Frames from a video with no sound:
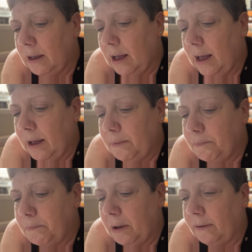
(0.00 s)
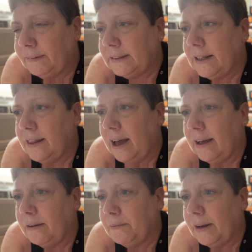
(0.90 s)
Um, but obviously
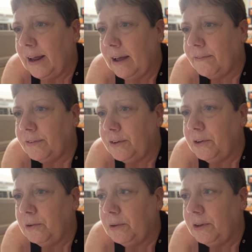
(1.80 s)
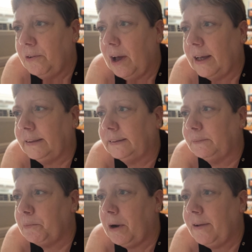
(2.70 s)
that I'm going to have to do with you guys
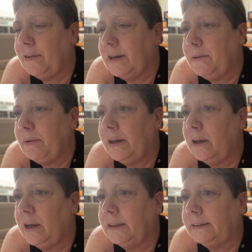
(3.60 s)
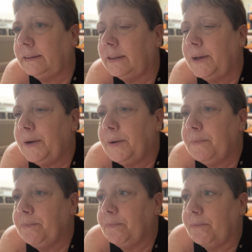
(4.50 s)
privately because
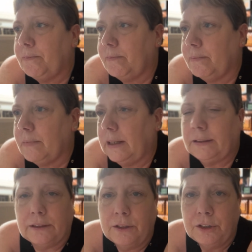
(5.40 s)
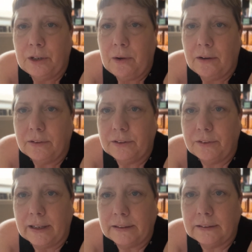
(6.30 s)
it's going to show our
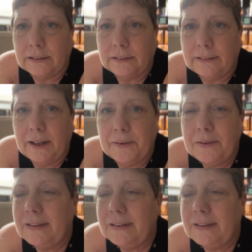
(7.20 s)
address. So